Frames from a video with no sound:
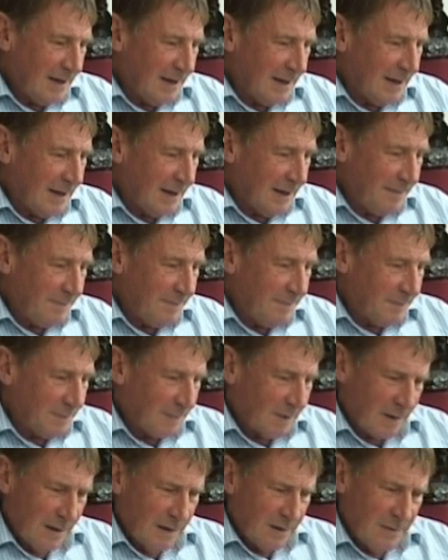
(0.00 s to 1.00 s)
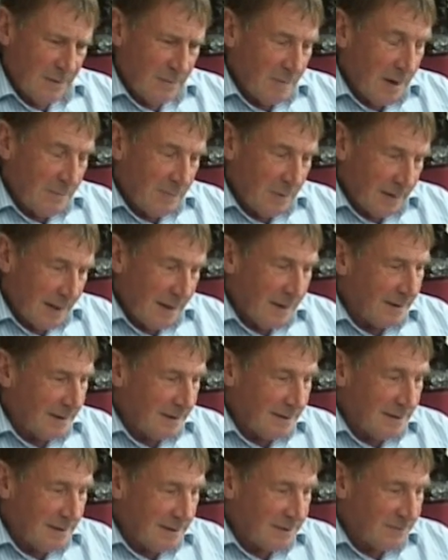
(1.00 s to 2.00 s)
And I remember getting
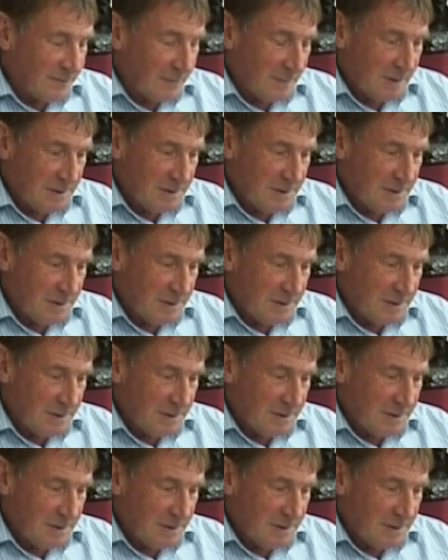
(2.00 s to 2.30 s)
these from